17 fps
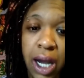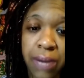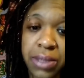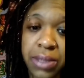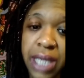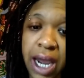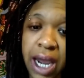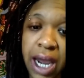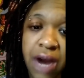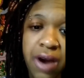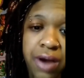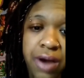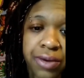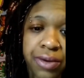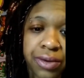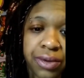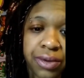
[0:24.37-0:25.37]

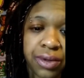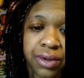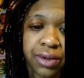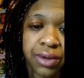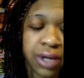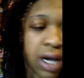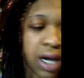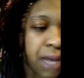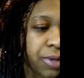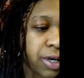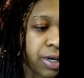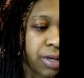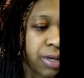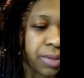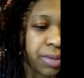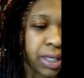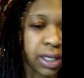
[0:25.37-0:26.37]
tarot. I'm going
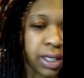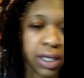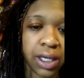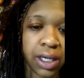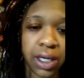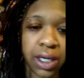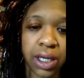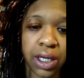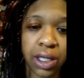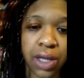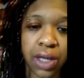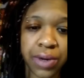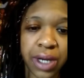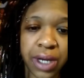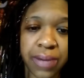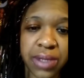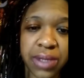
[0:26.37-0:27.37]
to be
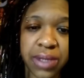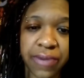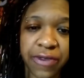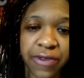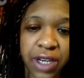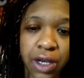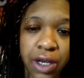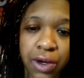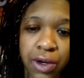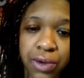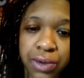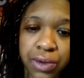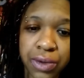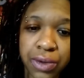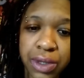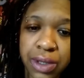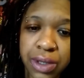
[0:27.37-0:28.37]
loading up some
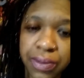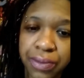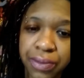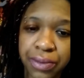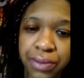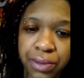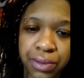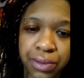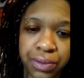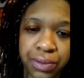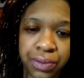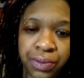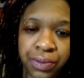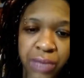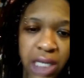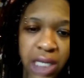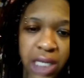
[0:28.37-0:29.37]
videos
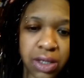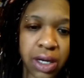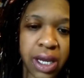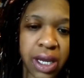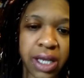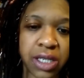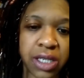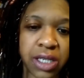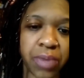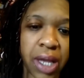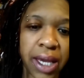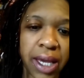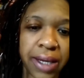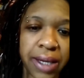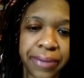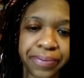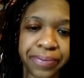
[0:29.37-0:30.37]
that's going to
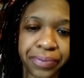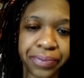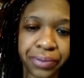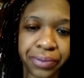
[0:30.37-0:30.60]
explain